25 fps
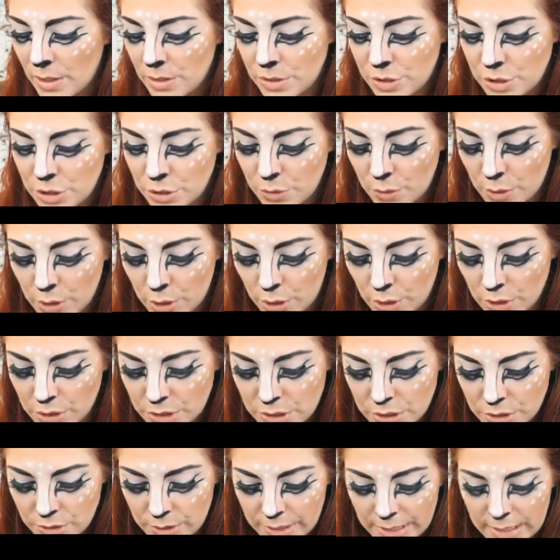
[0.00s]
Do a
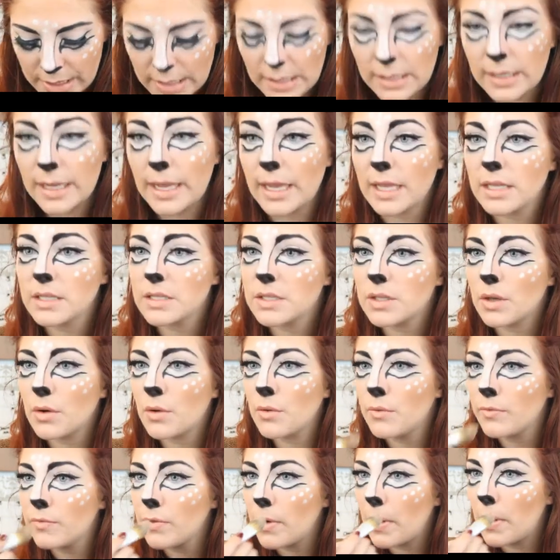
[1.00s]
cursory glance
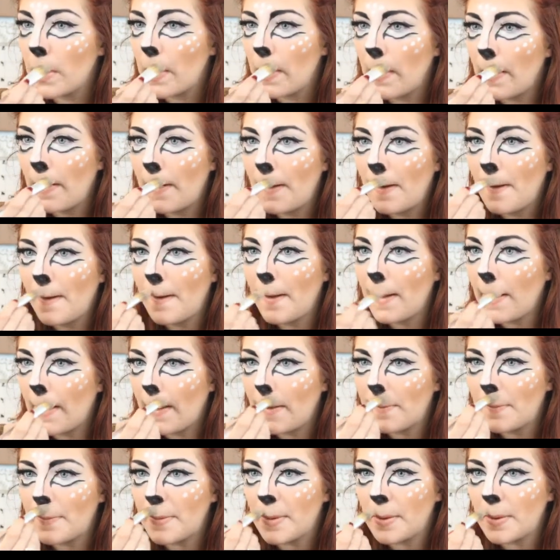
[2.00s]
over
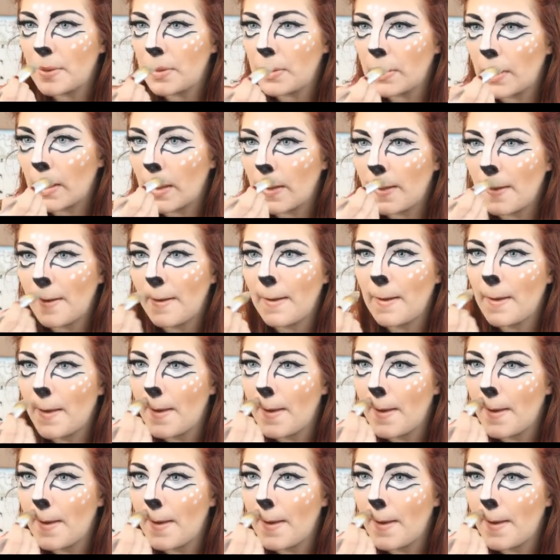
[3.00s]
everything